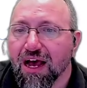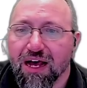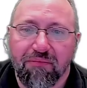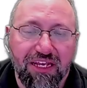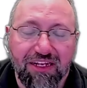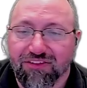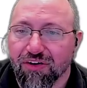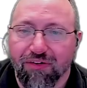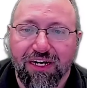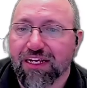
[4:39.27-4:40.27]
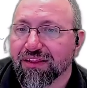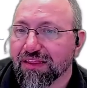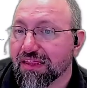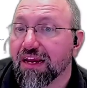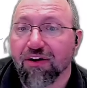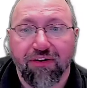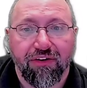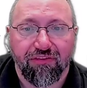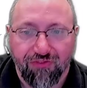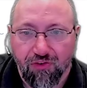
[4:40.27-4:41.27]
it's already there
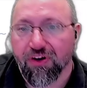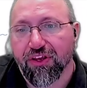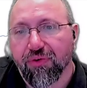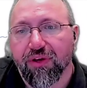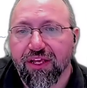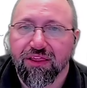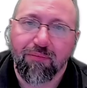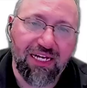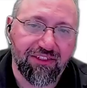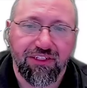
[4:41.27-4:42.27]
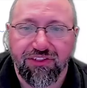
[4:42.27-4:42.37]
for you in the message,